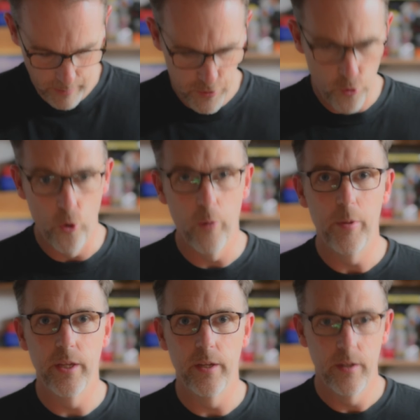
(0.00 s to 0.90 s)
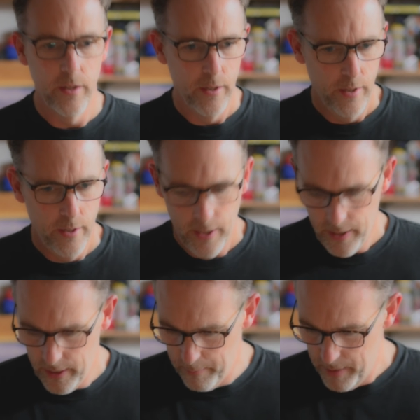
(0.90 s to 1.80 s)
absorb in.
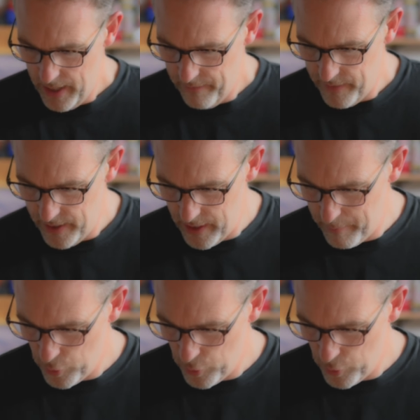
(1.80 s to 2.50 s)
And then I'm